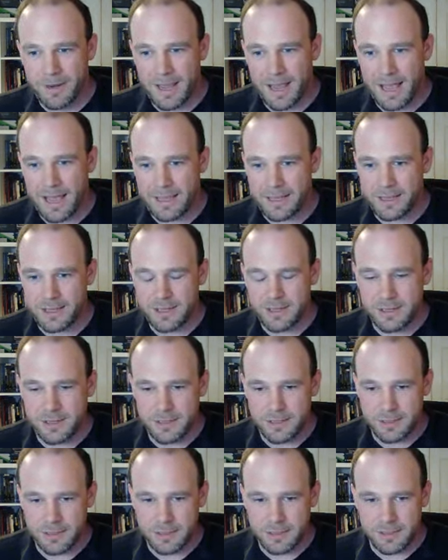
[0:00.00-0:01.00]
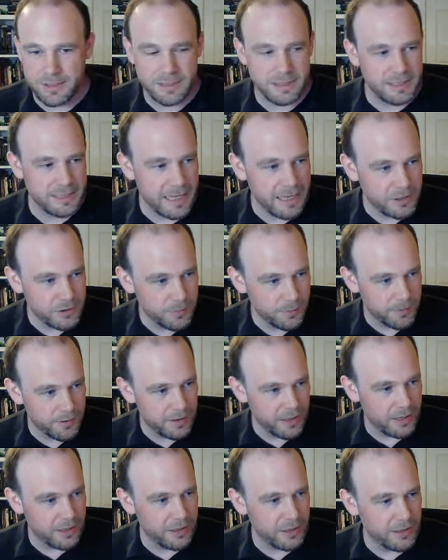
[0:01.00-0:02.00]
I can say
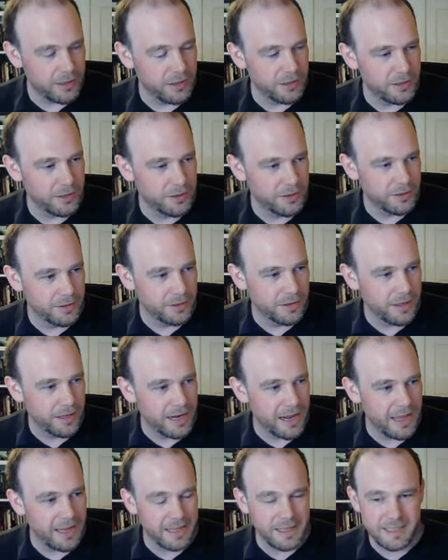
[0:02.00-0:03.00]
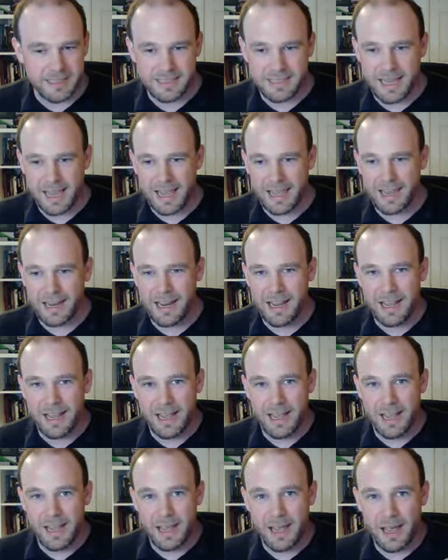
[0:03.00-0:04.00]
something and I can say,
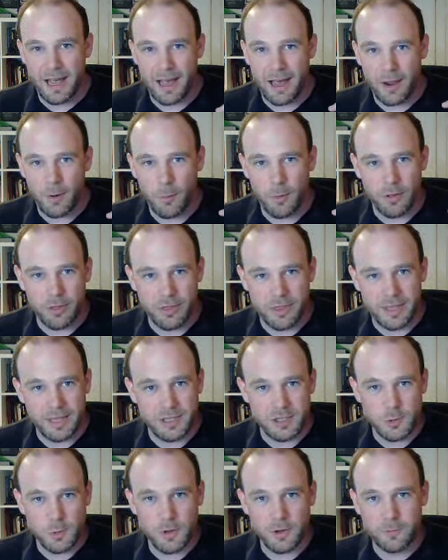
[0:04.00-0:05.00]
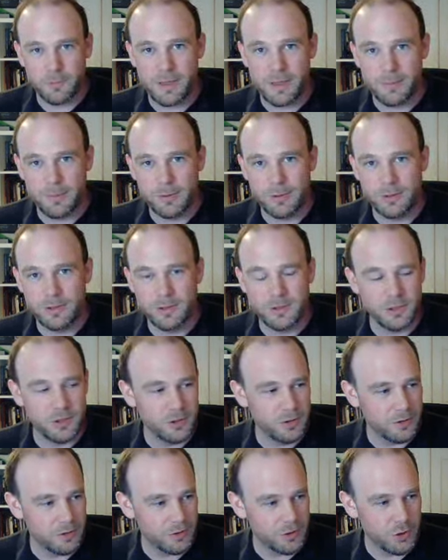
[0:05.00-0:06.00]
I want these 12 people
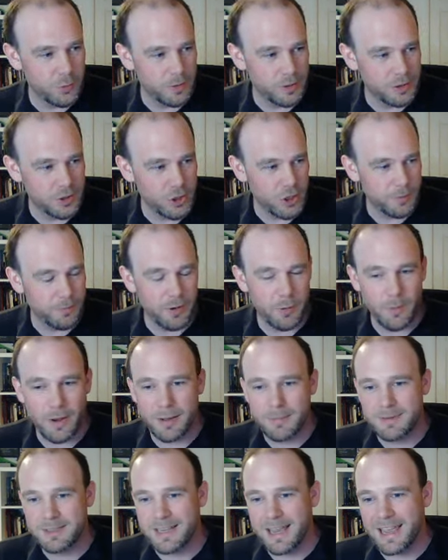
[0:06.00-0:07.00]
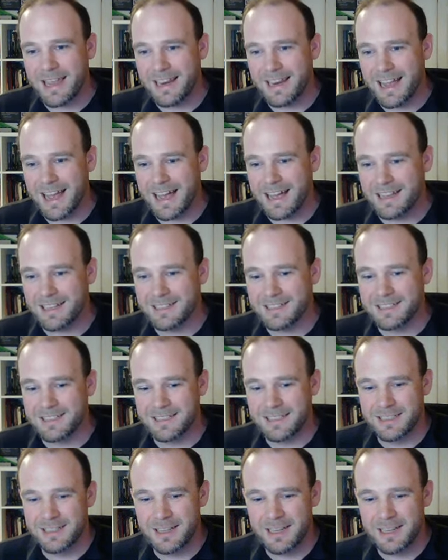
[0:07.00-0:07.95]
to interpret what I'm saying as,